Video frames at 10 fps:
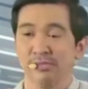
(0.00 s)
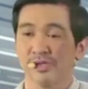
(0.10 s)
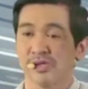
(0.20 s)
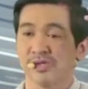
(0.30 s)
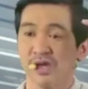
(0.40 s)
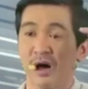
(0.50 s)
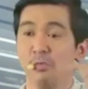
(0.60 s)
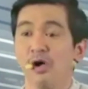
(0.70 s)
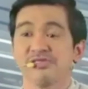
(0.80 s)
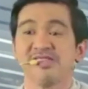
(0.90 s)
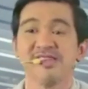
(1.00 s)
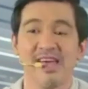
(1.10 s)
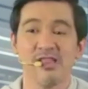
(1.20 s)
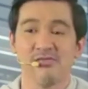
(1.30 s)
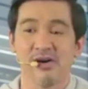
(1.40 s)
Mr. Sam Walton
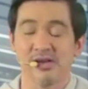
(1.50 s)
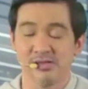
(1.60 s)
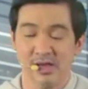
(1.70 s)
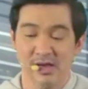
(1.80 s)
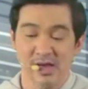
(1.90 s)
did was